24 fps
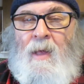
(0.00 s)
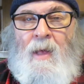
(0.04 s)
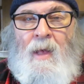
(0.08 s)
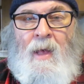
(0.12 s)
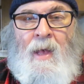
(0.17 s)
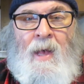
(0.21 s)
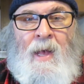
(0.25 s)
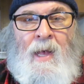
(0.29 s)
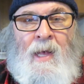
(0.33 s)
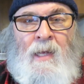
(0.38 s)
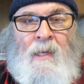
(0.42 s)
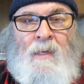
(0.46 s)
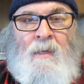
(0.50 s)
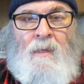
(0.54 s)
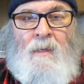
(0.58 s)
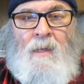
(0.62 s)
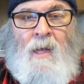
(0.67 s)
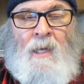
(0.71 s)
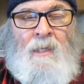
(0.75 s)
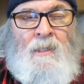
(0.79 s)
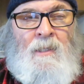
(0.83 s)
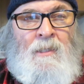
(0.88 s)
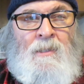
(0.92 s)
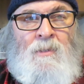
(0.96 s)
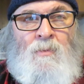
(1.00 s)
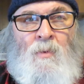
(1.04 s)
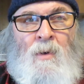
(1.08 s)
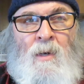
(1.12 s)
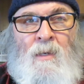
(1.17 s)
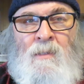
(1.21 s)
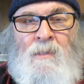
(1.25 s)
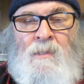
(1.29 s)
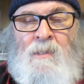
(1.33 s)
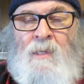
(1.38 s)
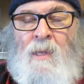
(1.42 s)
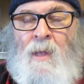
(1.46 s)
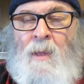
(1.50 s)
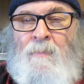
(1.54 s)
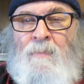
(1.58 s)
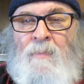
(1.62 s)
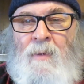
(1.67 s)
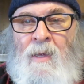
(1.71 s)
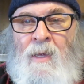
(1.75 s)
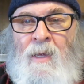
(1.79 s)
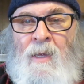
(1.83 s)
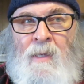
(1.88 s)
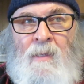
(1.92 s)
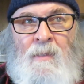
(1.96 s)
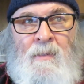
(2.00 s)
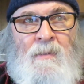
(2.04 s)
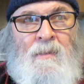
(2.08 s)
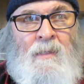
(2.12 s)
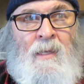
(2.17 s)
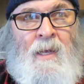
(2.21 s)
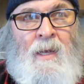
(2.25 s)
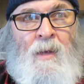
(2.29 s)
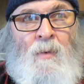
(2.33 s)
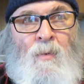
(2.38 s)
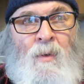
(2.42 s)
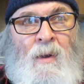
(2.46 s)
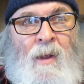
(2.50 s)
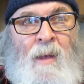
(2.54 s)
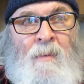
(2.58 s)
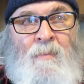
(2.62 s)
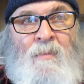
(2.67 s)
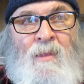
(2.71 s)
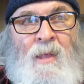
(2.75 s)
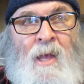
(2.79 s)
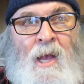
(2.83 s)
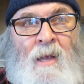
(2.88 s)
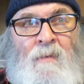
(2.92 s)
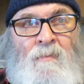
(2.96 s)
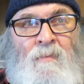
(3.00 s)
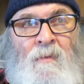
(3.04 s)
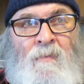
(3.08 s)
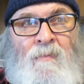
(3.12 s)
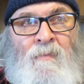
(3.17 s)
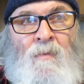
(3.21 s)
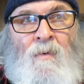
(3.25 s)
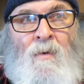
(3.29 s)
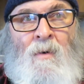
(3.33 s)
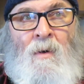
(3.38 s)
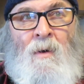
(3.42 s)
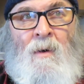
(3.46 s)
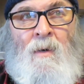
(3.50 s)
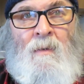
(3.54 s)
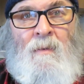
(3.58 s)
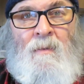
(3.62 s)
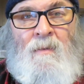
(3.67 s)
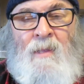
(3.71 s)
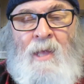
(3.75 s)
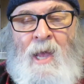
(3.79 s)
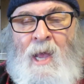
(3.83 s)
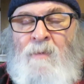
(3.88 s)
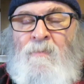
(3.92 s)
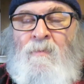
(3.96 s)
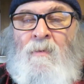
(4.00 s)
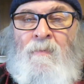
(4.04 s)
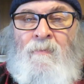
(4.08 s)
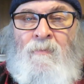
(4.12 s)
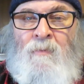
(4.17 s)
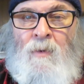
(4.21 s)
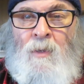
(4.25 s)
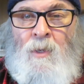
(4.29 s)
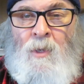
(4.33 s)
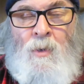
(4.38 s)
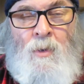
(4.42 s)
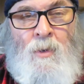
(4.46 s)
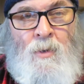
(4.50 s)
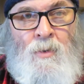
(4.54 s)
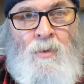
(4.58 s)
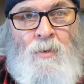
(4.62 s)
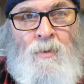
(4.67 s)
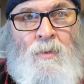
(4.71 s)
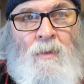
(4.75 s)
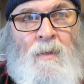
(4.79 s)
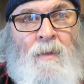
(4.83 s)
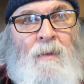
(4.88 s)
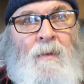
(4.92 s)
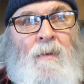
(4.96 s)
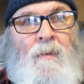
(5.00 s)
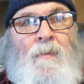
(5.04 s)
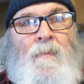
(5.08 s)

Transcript: And I just want to stop by and say what I'm thankful for. I'm thankful for you,